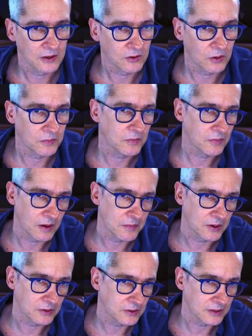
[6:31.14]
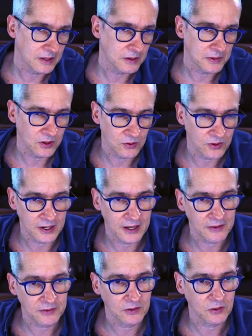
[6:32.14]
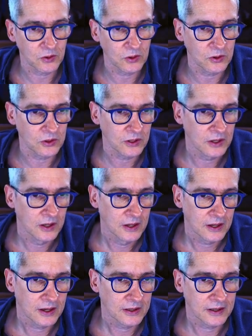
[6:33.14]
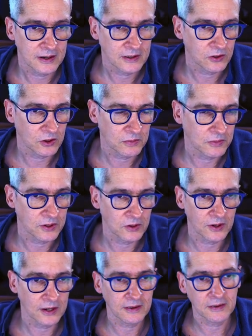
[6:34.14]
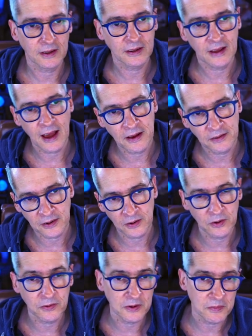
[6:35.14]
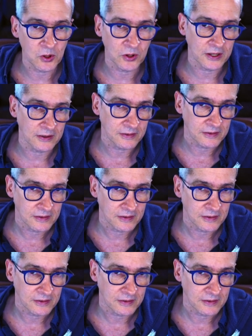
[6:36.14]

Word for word: some about the theme that you already have installed, and there are some that you can extend Astra with free plugins.